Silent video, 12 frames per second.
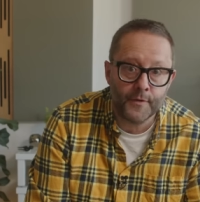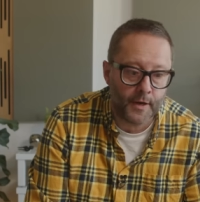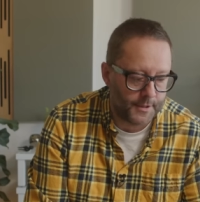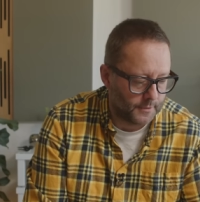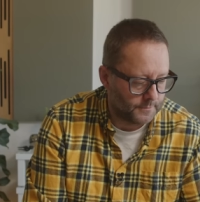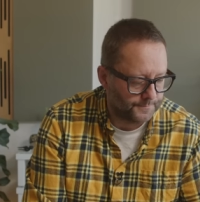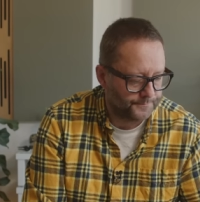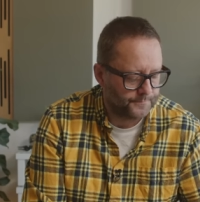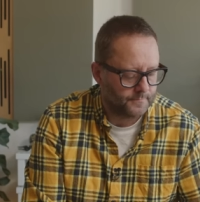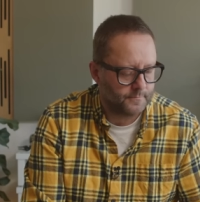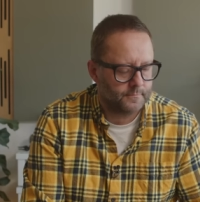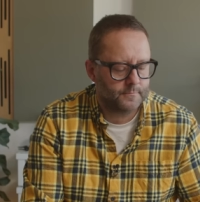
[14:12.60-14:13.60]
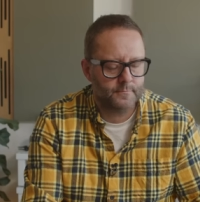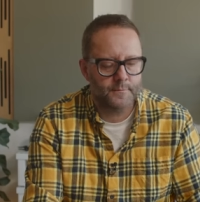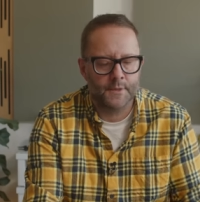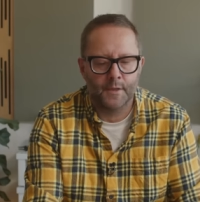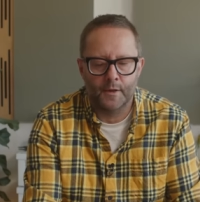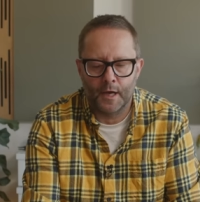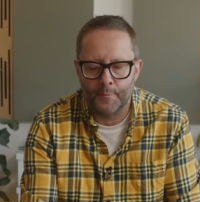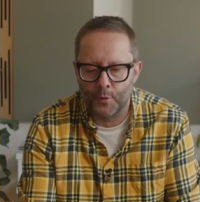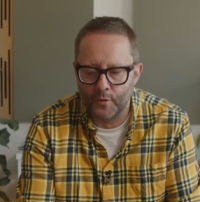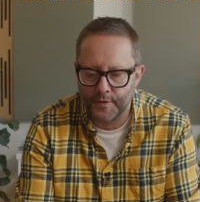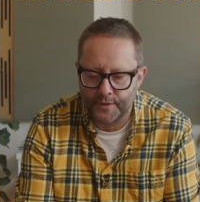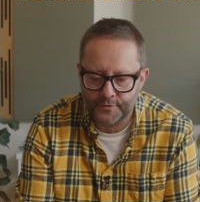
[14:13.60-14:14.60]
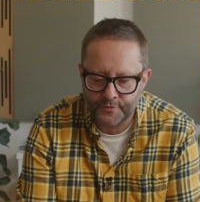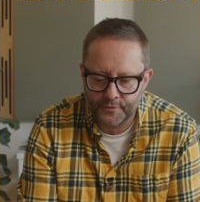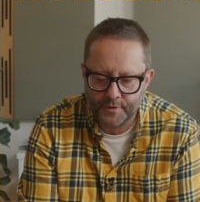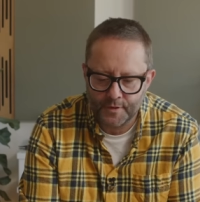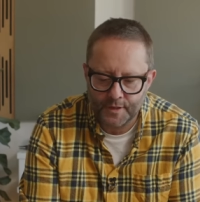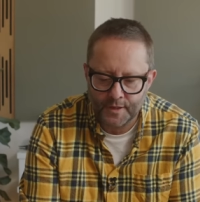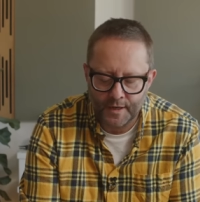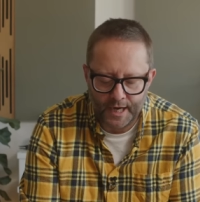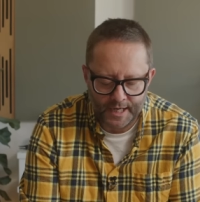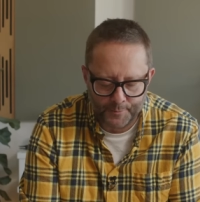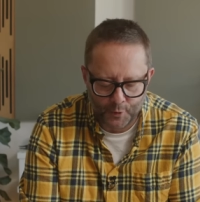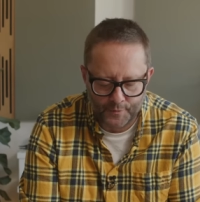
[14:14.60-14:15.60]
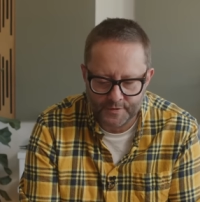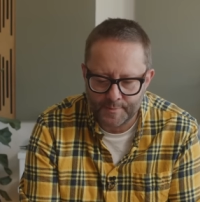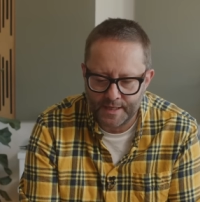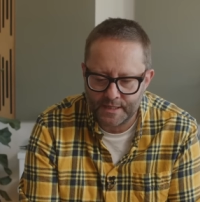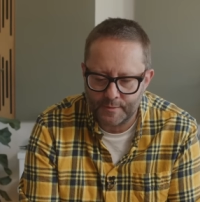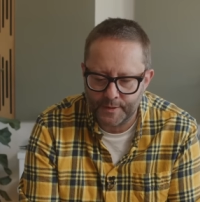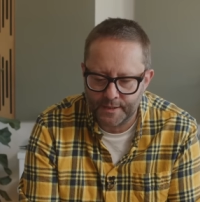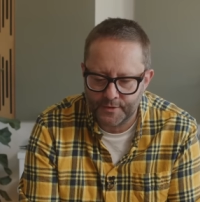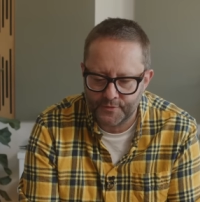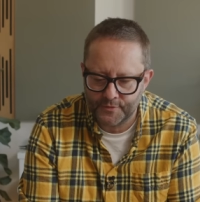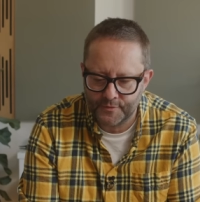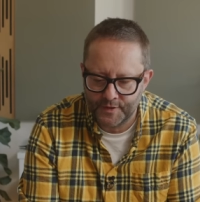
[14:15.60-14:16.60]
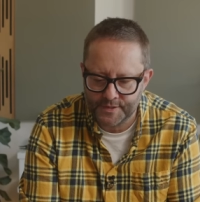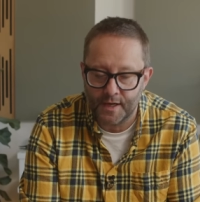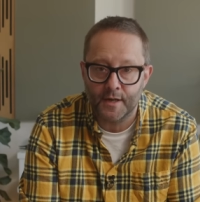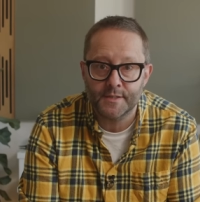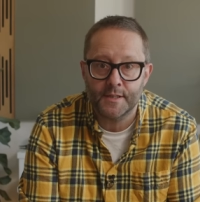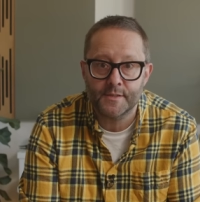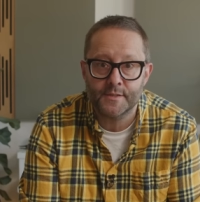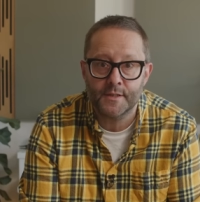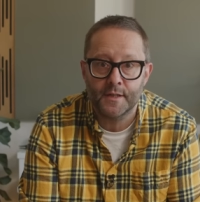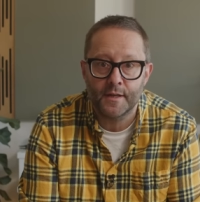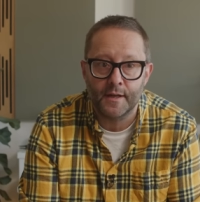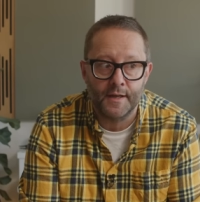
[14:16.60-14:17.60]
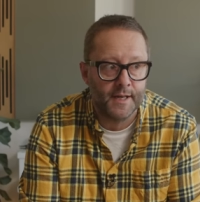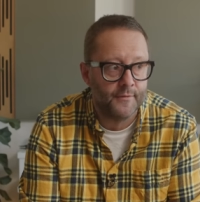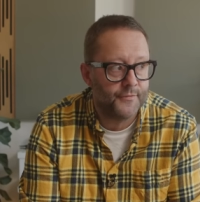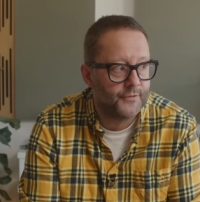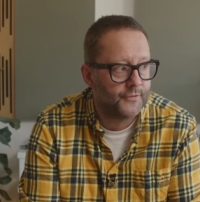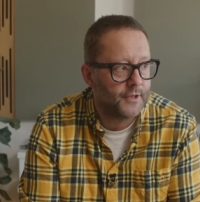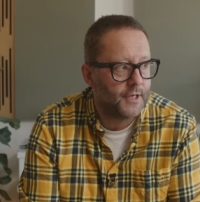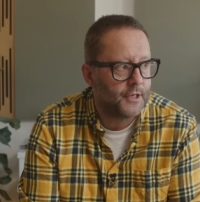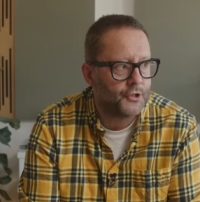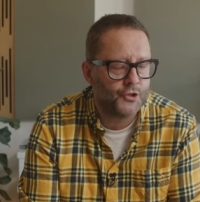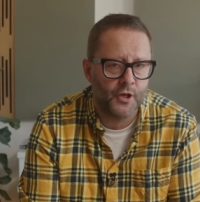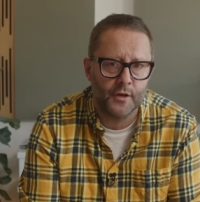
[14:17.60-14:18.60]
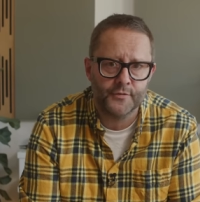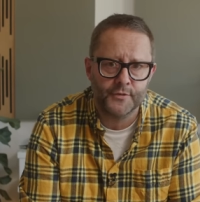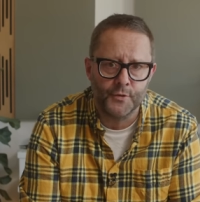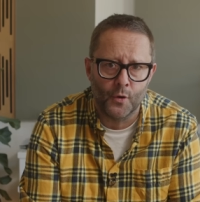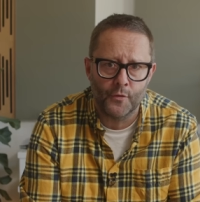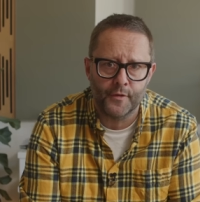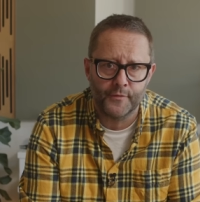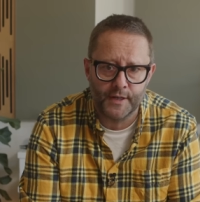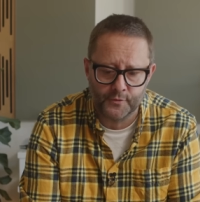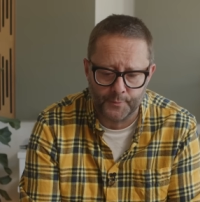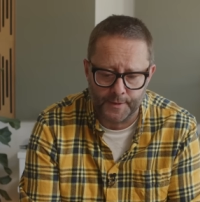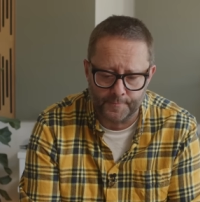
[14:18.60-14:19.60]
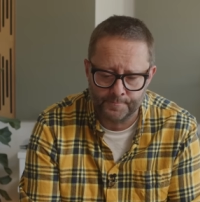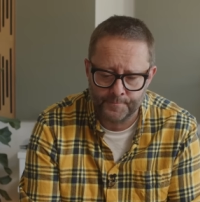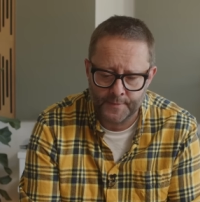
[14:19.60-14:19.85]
vinyl, I bought this. And I bought this mainly because this artist lives just north of Lisbon.